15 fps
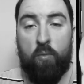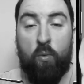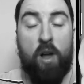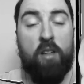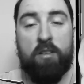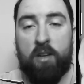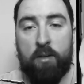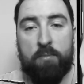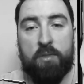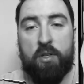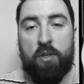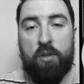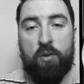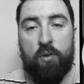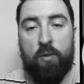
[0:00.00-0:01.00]
welcome
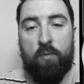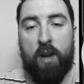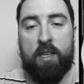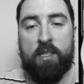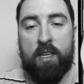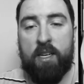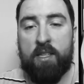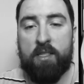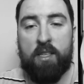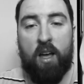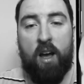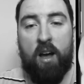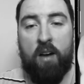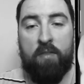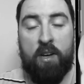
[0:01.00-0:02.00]
to residents
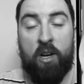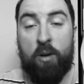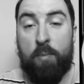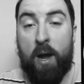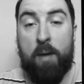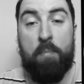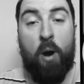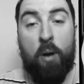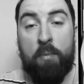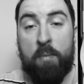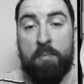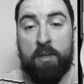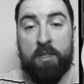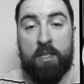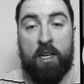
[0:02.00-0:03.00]
of a nearby apartment
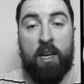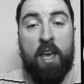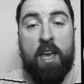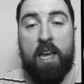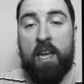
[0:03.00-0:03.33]
building